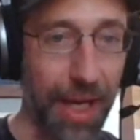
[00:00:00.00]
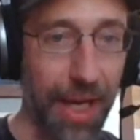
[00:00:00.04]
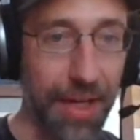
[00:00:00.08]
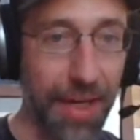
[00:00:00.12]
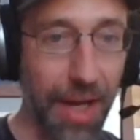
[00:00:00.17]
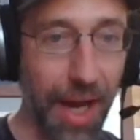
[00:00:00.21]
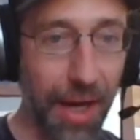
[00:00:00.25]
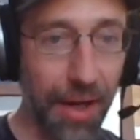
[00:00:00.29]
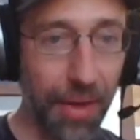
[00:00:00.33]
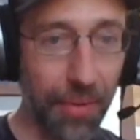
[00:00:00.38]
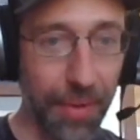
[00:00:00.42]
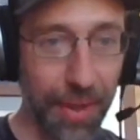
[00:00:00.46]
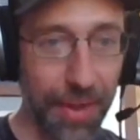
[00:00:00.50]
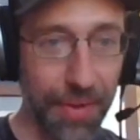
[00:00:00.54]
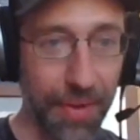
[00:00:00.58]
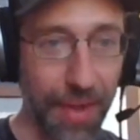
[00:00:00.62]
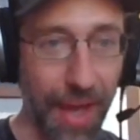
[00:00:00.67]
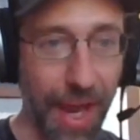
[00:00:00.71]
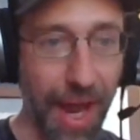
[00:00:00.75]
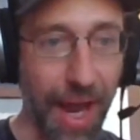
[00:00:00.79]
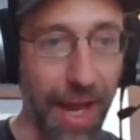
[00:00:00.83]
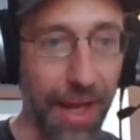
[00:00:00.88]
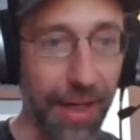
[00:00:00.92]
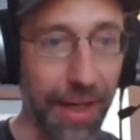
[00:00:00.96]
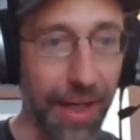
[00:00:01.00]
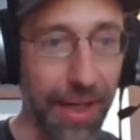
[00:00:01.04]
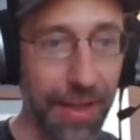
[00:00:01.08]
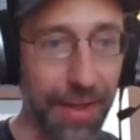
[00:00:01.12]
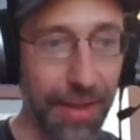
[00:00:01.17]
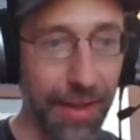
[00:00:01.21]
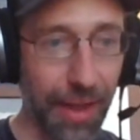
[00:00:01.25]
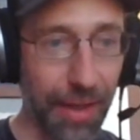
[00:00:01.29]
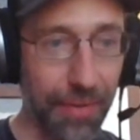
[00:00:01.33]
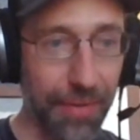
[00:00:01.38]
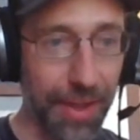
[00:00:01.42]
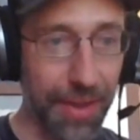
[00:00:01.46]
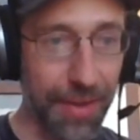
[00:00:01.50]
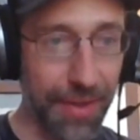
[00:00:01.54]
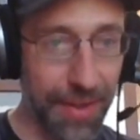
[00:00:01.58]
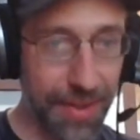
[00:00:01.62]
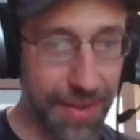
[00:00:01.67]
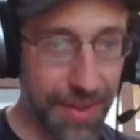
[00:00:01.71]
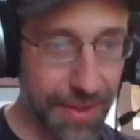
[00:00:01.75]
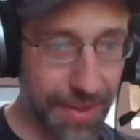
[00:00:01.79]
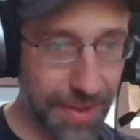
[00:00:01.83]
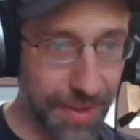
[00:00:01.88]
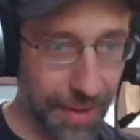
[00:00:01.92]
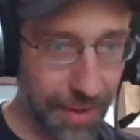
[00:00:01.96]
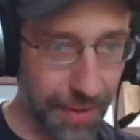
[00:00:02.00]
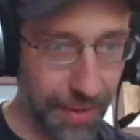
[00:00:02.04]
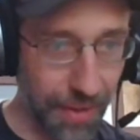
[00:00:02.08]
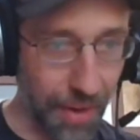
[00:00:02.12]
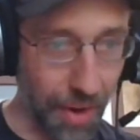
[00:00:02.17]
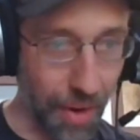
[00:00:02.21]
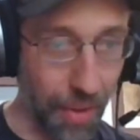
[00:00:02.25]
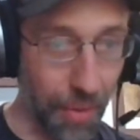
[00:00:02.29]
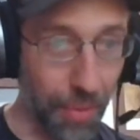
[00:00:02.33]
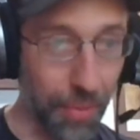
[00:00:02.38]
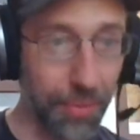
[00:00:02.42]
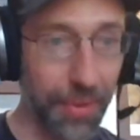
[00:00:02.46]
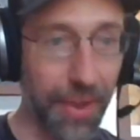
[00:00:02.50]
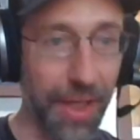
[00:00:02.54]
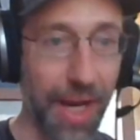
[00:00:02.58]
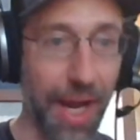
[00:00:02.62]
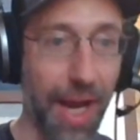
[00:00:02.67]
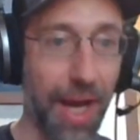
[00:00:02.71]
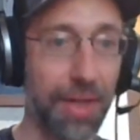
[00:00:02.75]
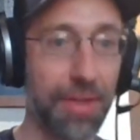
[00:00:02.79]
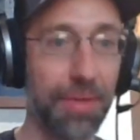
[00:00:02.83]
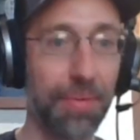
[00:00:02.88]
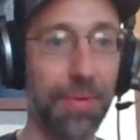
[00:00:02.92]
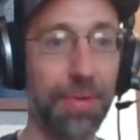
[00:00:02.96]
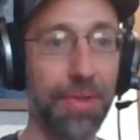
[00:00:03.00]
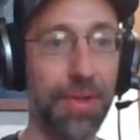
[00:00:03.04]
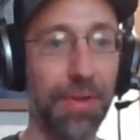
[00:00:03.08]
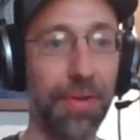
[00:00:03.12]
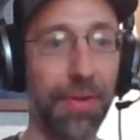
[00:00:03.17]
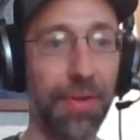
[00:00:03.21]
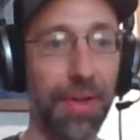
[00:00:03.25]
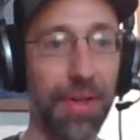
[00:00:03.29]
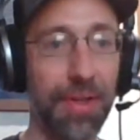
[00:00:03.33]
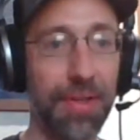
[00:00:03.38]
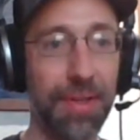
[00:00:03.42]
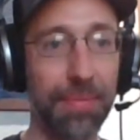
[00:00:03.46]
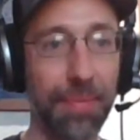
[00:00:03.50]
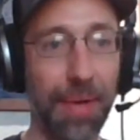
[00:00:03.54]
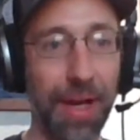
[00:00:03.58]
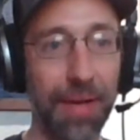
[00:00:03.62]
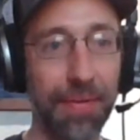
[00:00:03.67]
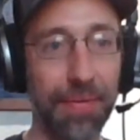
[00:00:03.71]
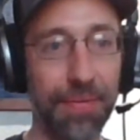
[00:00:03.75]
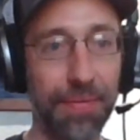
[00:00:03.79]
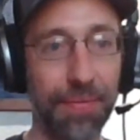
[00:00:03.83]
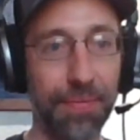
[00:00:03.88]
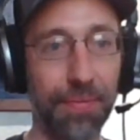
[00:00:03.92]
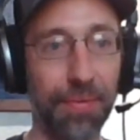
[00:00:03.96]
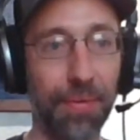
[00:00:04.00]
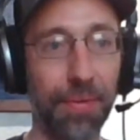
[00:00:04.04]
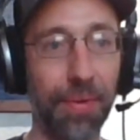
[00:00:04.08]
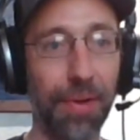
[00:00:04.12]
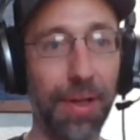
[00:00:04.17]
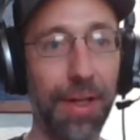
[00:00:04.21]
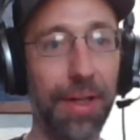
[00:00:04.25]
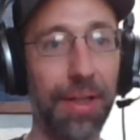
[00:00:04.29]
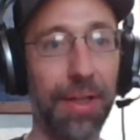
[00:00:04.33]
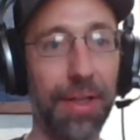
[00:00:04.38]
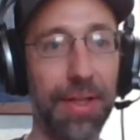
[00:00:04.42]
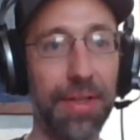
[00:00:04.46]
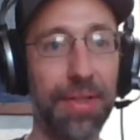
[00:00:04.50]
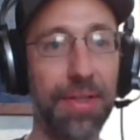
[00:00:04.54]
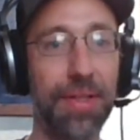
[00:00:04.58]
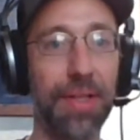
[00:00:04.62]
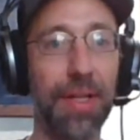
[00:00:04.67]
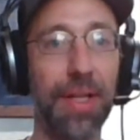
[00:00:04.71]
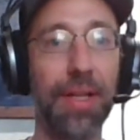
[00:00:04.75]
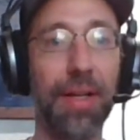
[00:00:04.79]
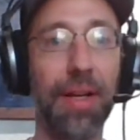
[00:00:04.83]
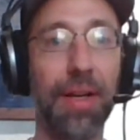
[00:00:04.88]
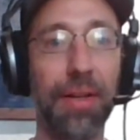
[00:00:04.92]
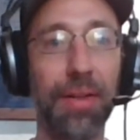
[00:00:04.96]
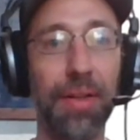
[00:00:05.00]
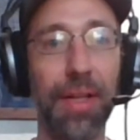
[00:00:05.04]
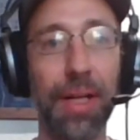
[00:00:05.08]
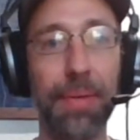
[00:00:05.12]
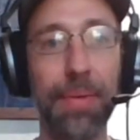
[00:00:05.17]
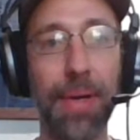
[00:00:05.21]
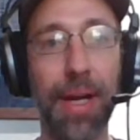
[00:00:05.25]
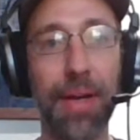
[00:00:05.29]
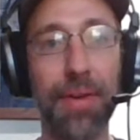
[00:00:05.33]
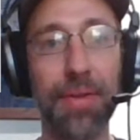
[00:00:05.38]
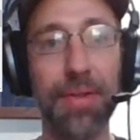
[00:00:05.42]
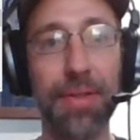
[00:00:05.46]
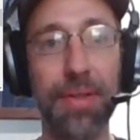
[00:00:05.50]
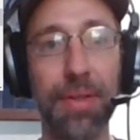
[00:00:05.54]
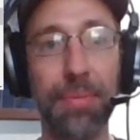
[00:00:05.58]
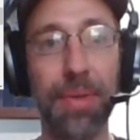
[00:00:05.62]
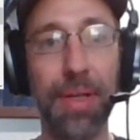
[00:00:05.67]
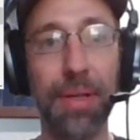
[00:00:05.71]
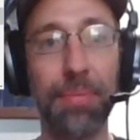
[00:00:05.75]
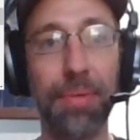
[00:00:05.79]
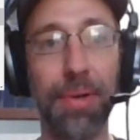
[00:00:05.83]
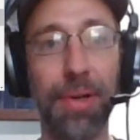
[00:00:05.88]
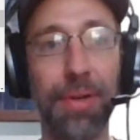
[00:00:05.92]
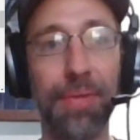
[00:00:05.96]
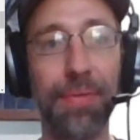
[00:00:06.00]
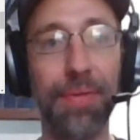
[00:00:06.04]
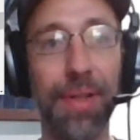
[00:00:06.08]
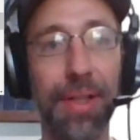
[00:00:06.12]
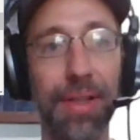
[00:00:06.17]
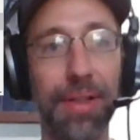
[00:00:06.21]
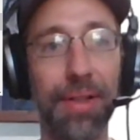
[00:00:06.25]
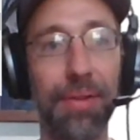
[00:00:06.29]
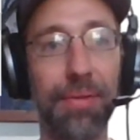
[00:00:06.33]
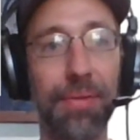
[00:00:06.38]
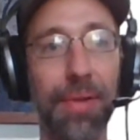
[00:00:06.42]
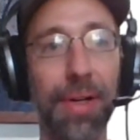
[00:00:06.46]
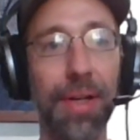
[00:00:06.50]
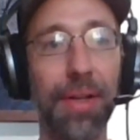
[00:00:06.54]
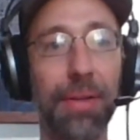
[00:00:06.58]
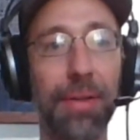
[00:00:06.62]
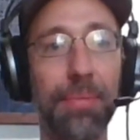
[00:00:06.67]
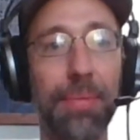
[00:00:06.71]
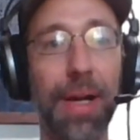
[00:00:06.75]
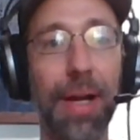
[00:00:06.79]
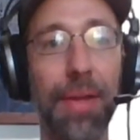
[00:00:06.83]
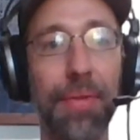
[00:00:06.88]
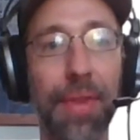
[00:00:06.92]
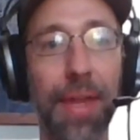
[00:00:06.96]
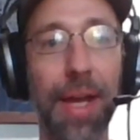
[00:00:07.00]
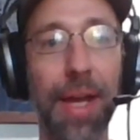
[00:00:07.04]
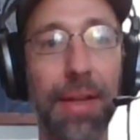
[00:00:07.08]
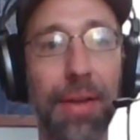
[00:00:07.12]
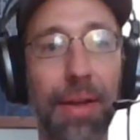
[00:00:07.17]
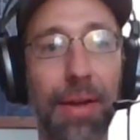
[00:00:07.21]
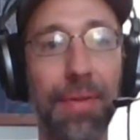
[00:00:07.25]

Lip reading: And not only that, like, I mean, this is the only actual journalism I've really seen on Clubhouse, to be perfectly real about that.